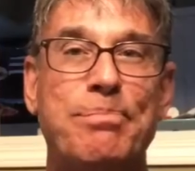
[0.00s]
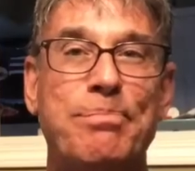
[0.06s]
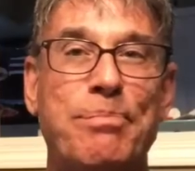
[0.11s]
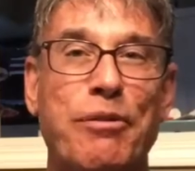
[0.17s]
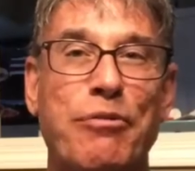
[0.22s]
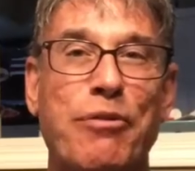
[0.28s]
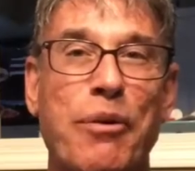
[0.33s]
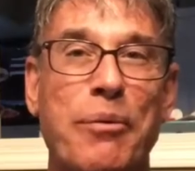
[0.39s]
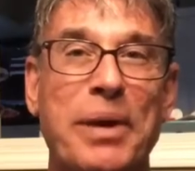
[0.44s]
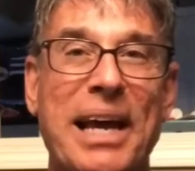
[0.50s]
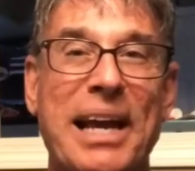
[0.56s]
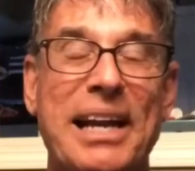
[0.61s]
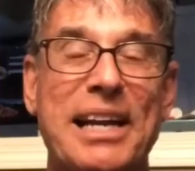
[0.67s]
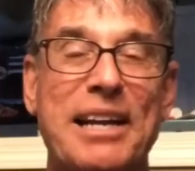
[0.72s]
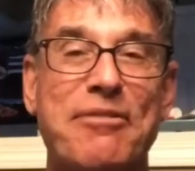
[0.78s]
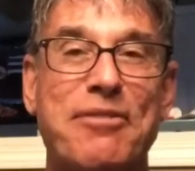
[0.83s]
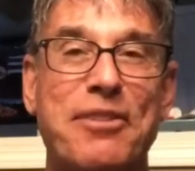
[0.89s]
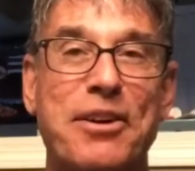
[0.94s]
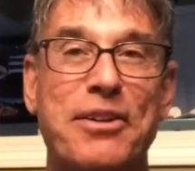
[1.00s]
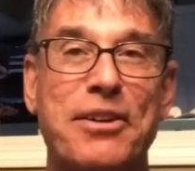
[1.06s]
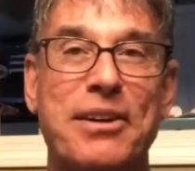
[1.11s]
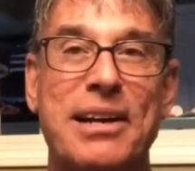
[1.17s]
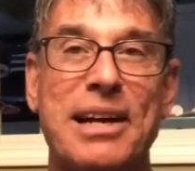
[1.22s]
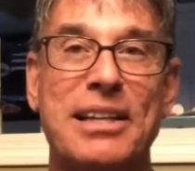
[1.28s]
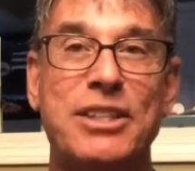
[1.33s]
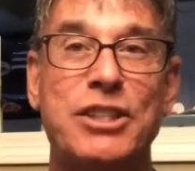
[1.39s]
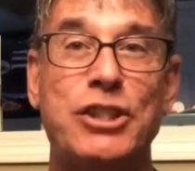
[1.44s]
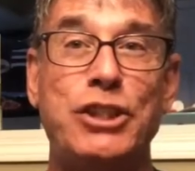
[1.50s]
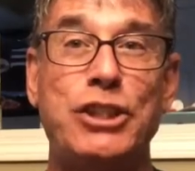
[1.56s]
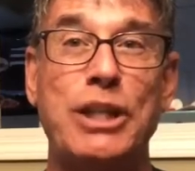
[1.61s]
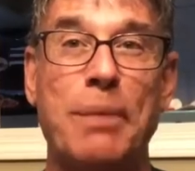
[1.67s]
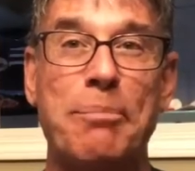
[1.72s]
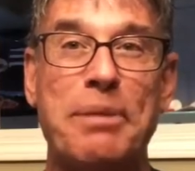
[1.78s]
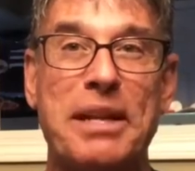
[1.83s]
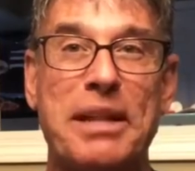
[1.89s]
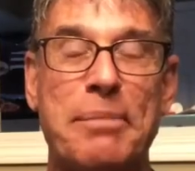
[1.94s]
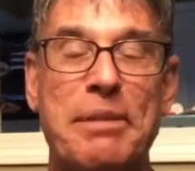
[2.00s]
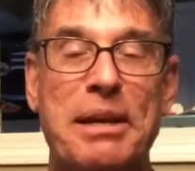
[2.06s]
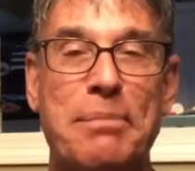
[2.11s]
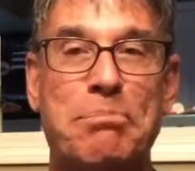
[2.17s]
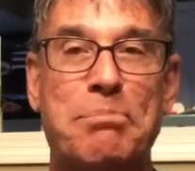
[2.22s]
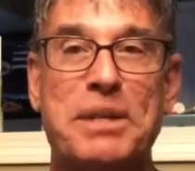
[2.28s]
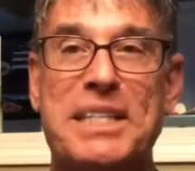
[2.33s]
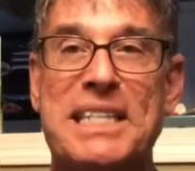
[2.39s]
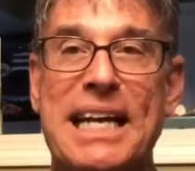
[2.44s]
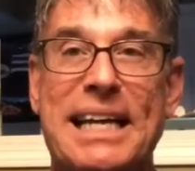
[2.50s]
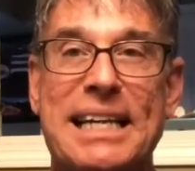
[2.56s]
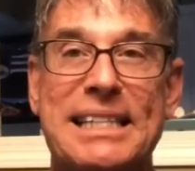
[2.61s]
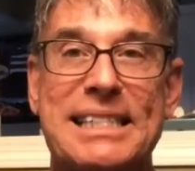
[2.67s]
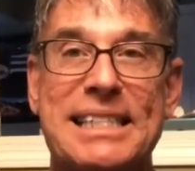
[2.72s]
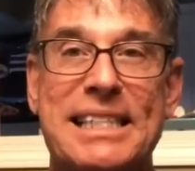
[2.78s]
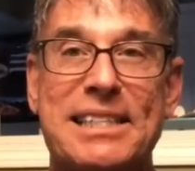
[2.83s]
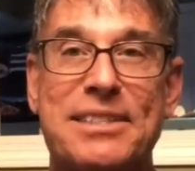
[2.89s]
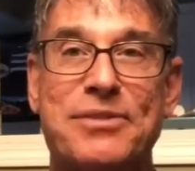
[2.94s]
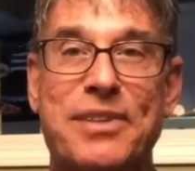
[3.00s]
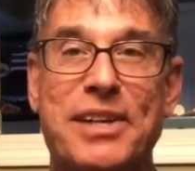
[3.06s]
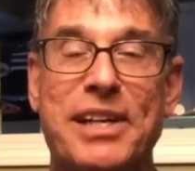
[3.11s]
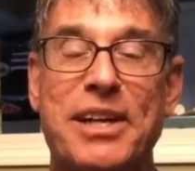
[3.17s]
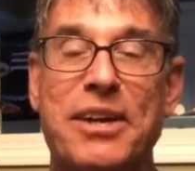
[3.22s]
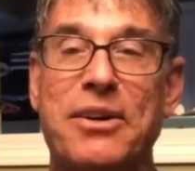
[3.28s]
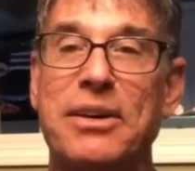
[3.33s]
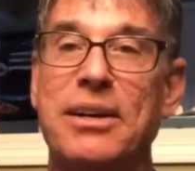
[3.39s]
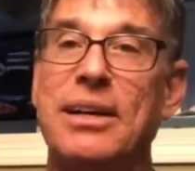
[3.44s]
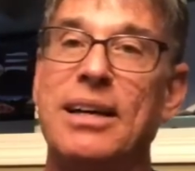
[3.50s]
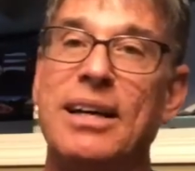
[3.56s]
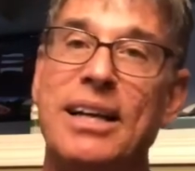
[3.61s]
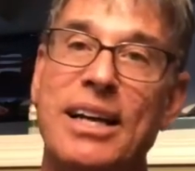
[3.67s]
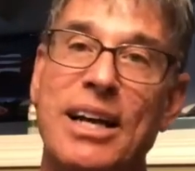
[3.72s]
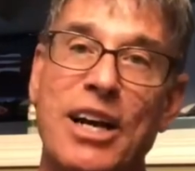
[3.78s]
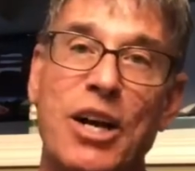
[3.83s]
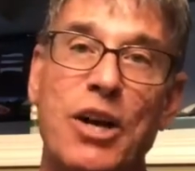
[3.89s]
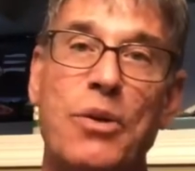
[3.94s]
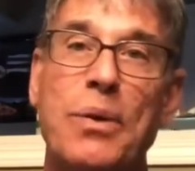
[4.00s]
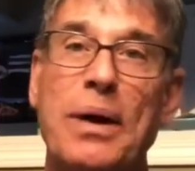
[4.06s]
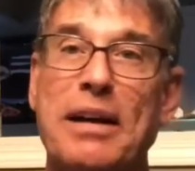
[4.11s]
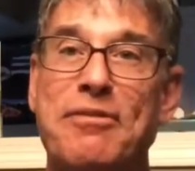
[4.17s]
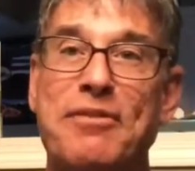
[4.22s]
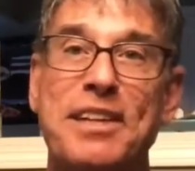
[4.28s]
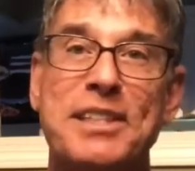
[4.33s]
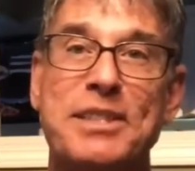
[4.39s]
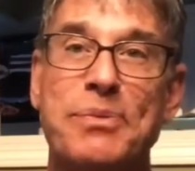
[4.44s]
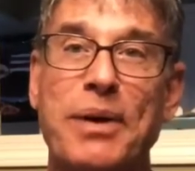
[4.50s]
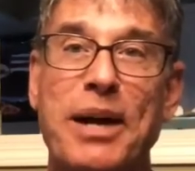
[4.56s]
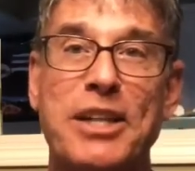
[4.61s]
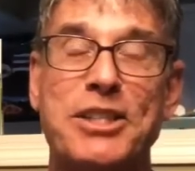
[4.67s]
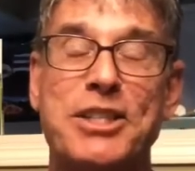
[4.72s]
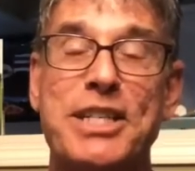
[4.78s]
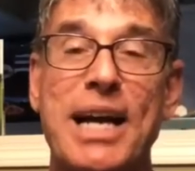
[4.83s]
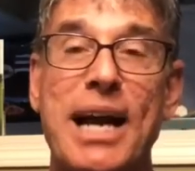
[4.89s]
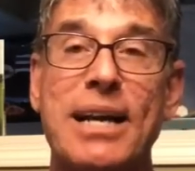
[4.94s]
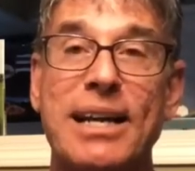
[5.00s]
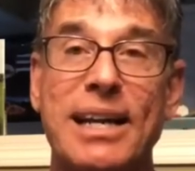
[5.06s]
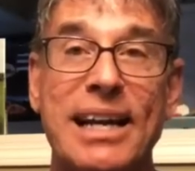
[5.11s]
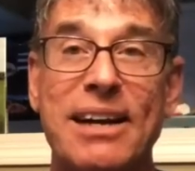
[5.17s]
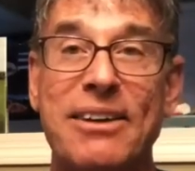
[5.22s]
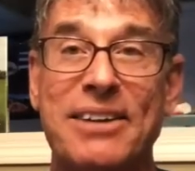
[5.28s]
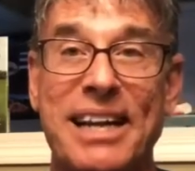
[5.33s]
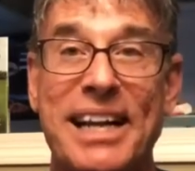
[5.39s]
before we get any further and jump into the meat and potatoes of this video, quick fist watch check, and here it